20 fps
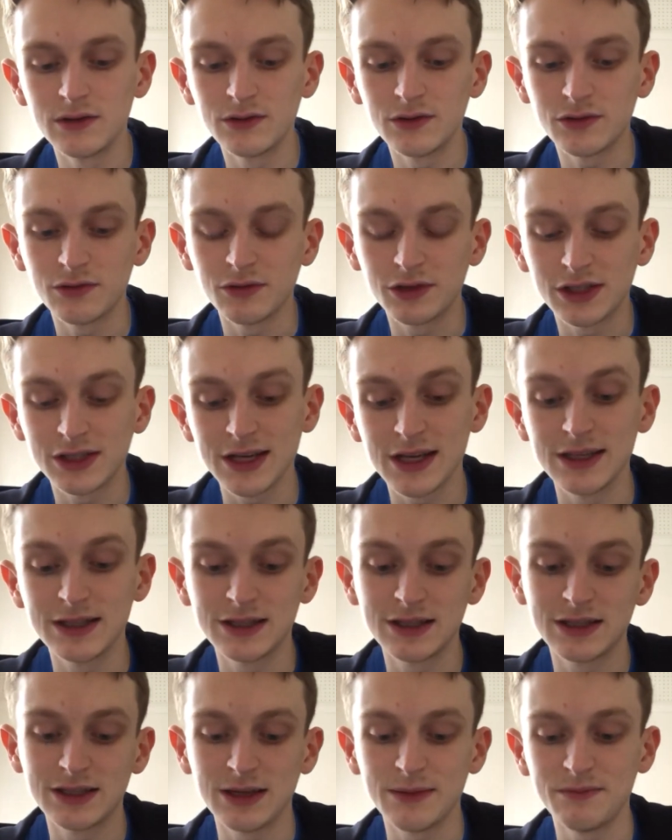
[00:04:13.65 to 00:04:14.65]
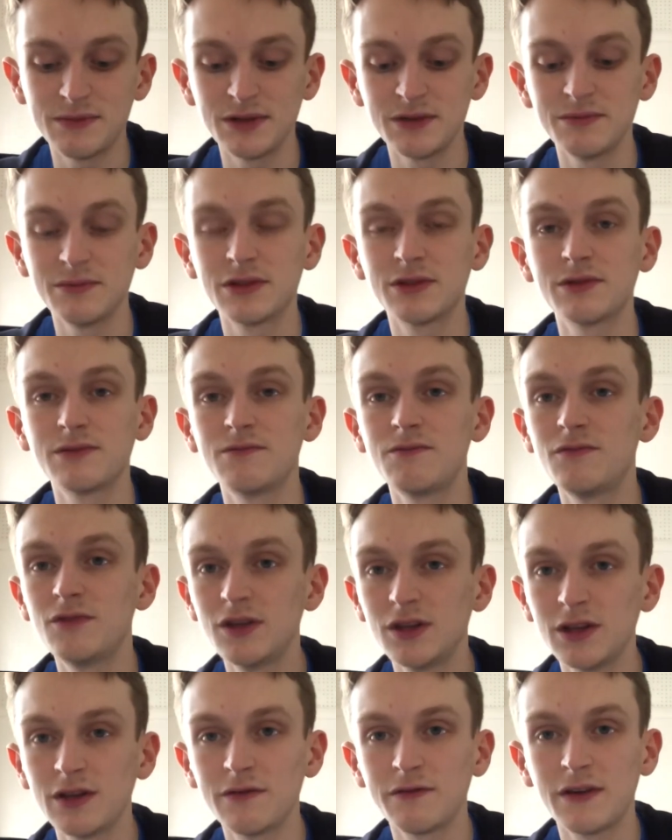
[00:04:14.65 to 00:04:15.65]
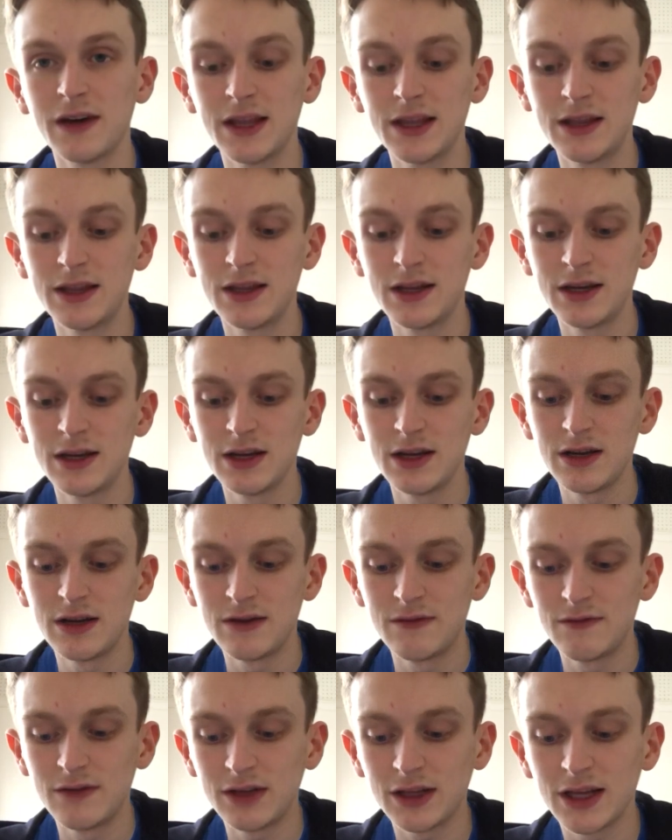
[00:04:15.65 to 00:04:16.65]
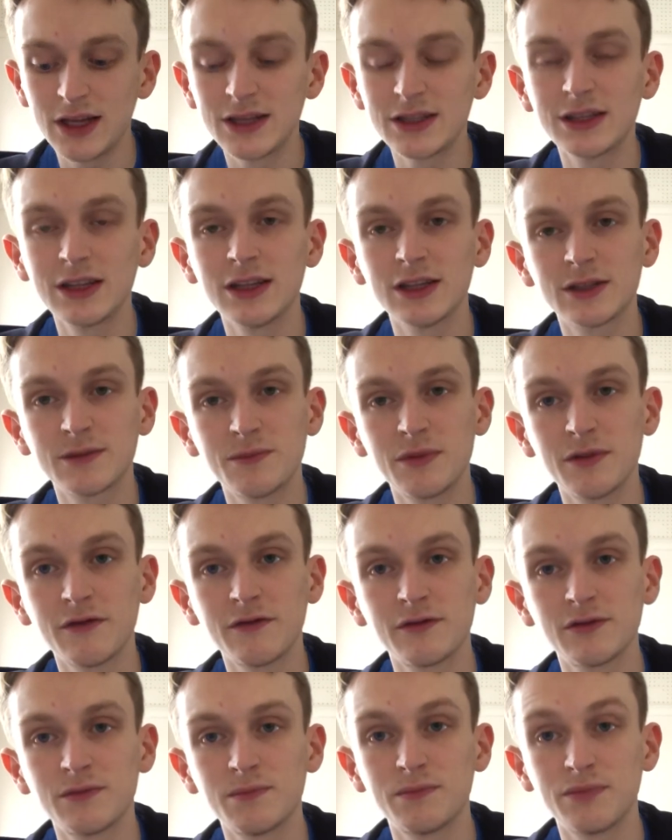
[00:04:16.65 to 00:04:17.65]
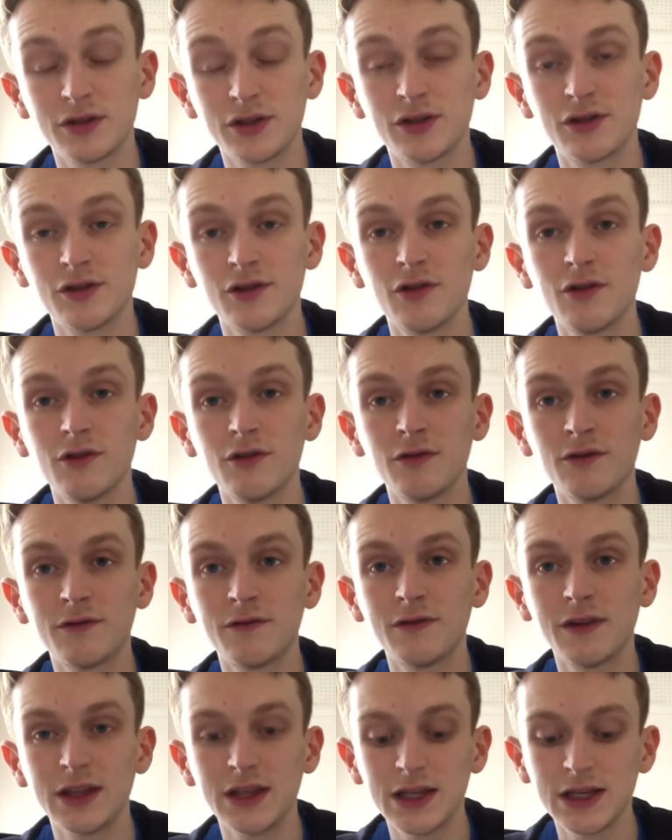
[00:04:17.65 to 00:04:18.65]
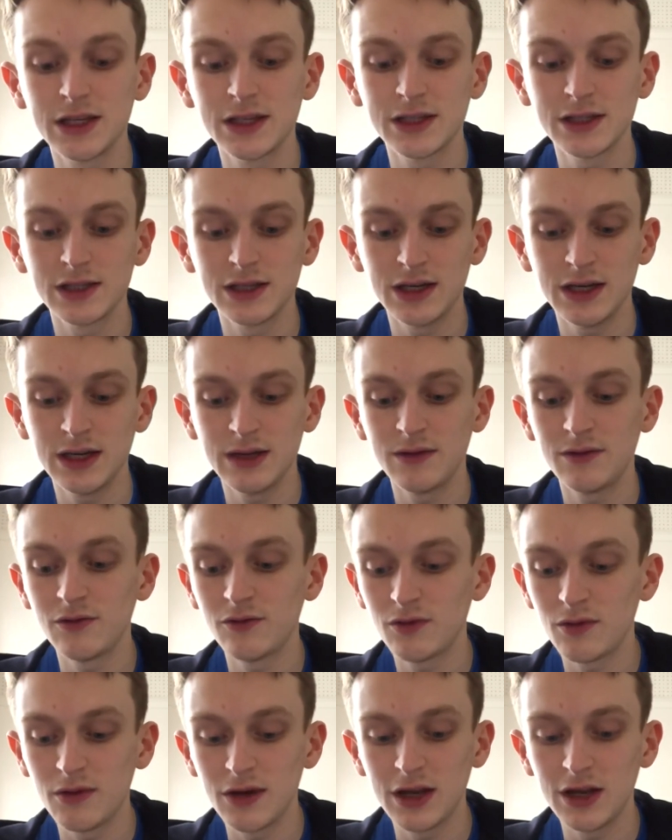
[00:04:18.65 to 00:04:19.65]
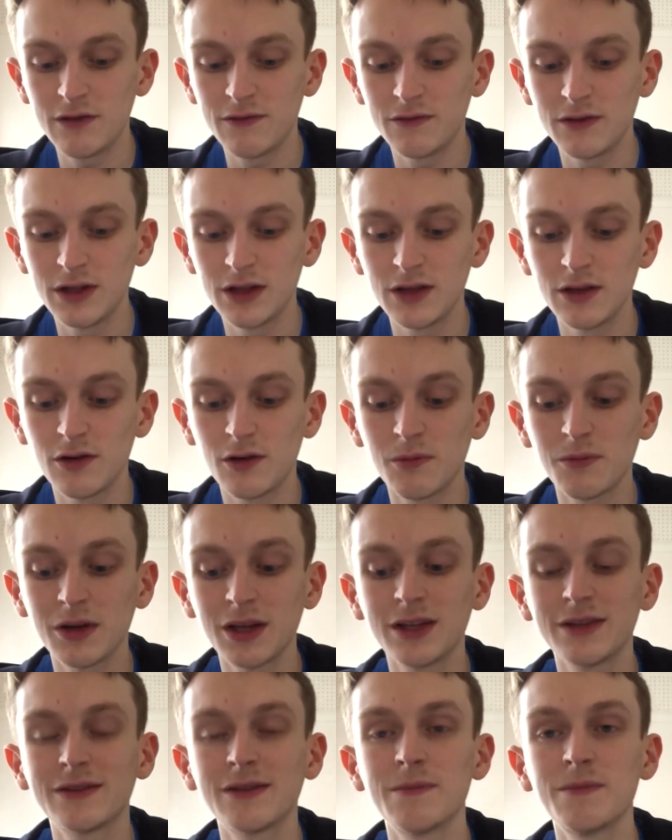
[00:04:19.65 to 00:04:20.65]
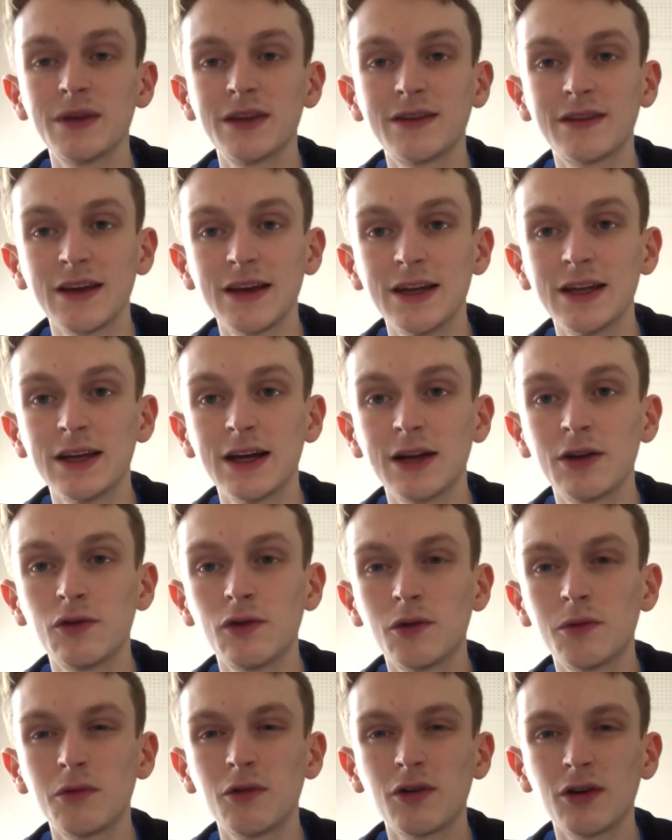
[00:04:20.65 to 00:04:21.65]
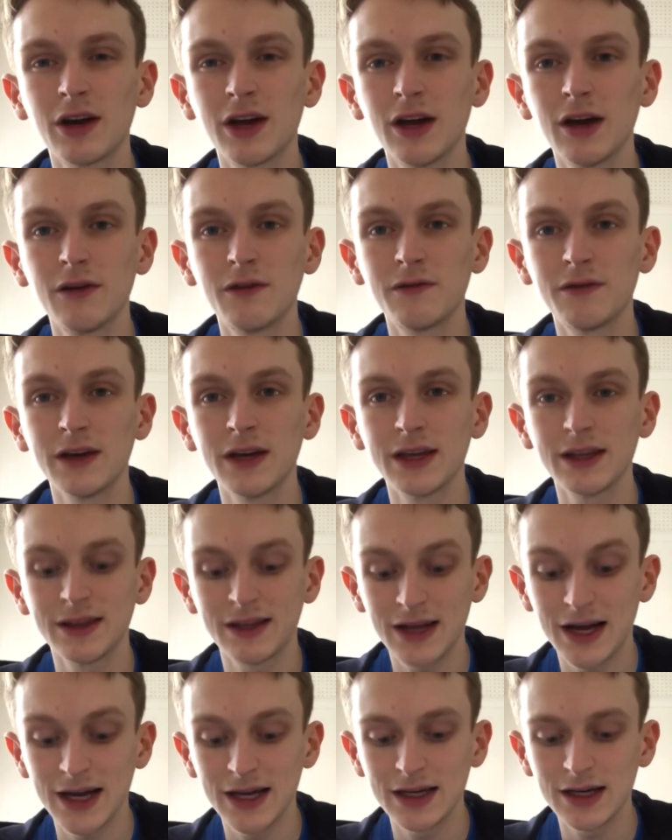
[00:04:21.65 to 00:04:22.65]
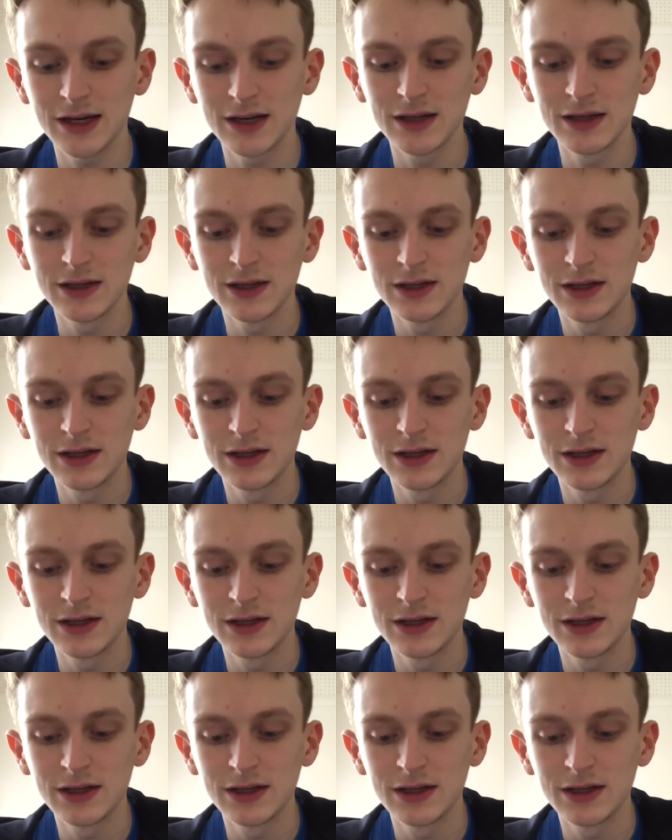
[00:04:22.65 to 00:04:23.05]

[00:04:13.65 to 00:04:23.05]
So the signs and symptoms: really thin, relentless pursuit of thinness, they'll do anything, not willing to maintain a normal or healthy diet